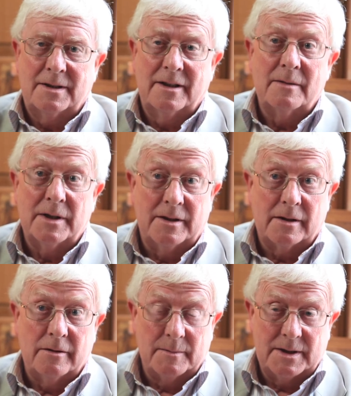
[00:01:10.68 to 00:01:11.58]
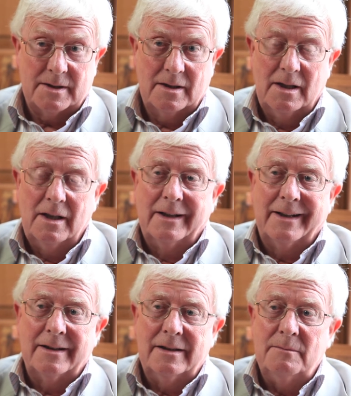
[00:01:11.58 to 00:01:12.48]
celebrated economist,
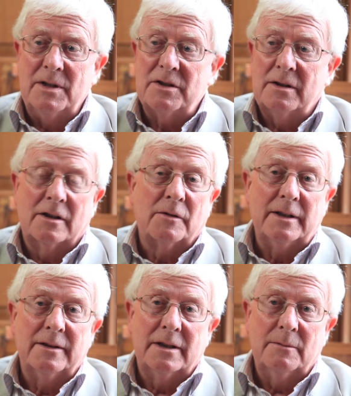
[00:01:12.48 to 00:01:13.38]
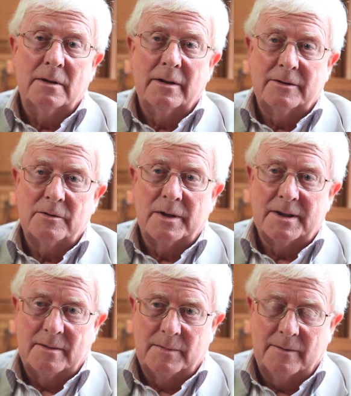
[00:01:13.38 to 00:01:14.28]
and he immediately agreed that he would like to write
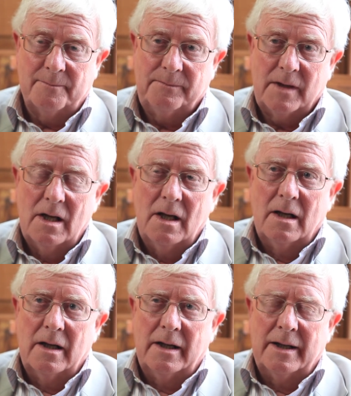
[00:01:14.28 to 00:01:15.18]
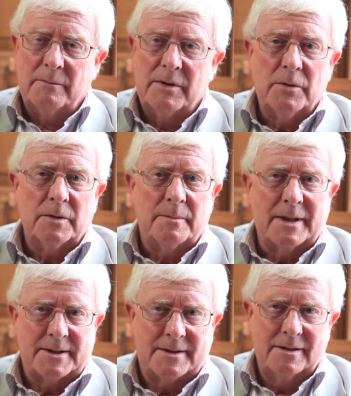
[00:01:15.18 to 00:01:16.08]
something. And we thought the
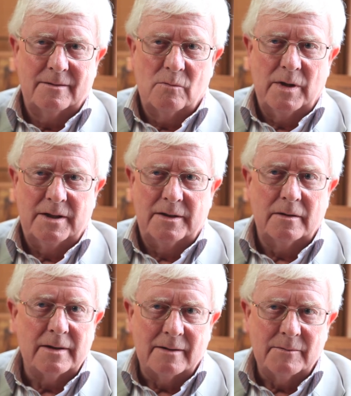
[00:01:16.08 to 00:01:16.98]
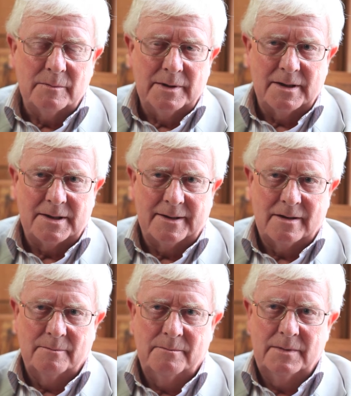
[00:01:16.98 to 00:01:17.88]
best way to do that would be to set
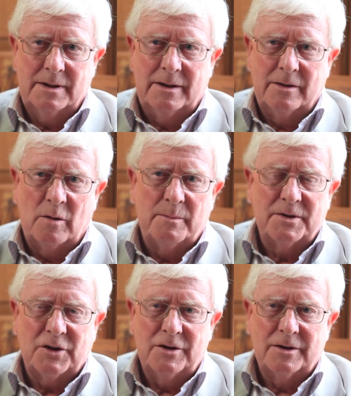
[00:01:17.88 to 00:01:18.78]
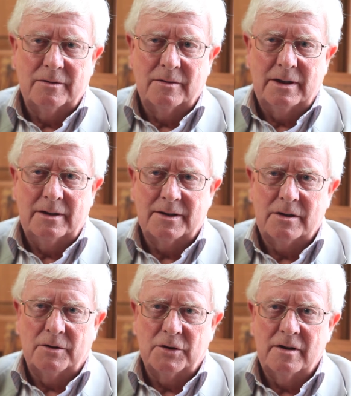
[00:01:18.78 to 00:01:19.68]
up, in opposition to the
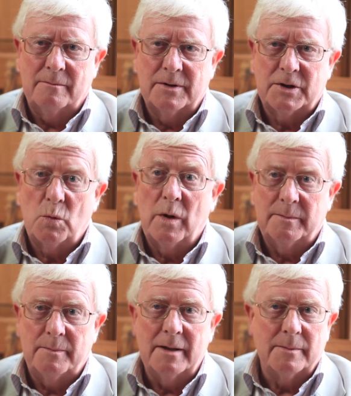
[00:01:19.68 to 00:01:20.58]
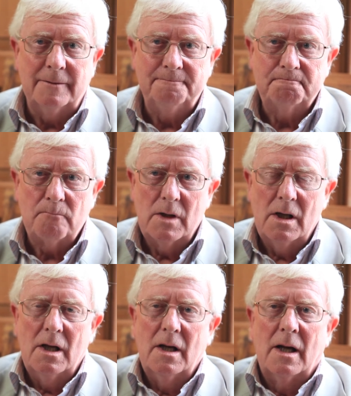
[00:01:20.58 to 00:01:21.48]
Scottish Government's white paper,
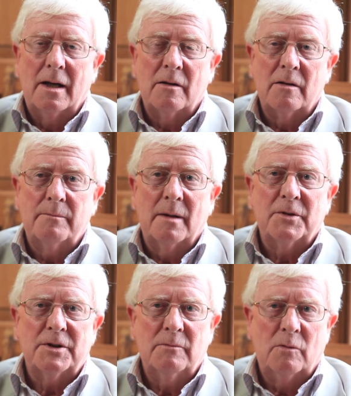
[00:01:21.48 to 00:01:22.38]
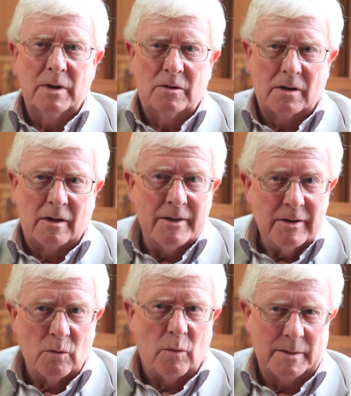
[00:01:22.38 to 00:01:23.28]
publishing what we call our
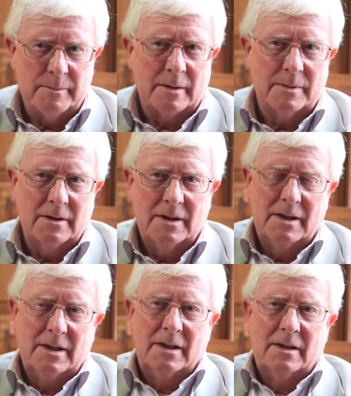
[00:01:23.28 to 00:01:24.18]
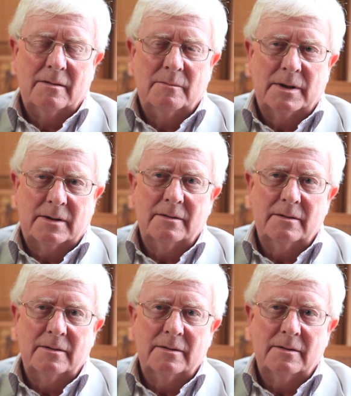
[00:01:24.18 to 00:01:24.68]
own white paper, but